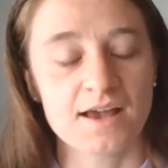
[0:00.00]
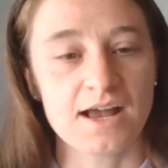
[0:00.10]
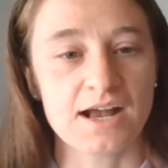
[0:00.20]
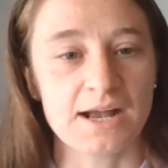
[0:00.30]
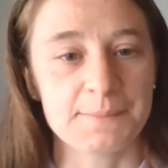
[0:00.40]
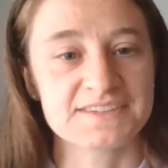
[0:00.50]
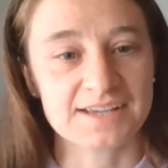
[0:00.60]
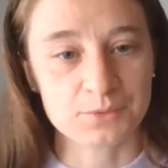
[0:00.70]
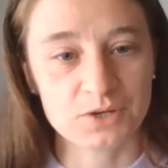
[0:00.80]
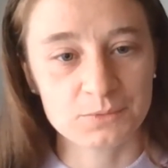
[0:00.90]
The
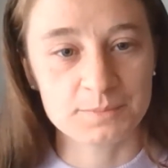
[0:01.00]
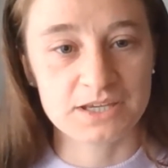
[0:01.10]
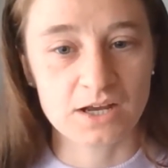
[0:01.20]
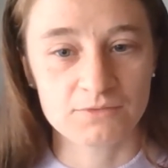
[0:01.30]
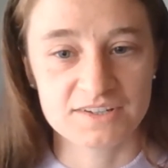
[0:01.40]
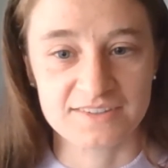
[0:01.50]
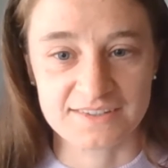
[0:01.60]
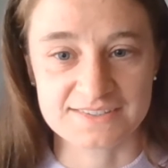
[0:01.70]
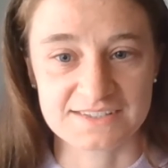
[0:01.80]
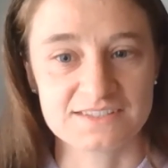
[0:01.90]
second one will be a
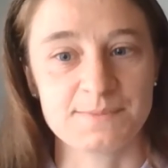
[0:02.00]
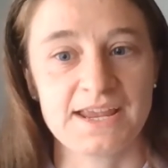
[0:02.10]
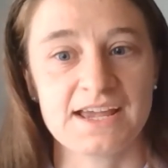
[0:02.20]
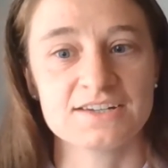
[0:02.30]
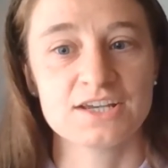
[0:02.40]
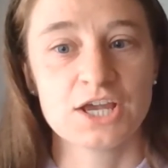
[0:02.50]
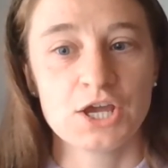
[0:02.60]
resistance band,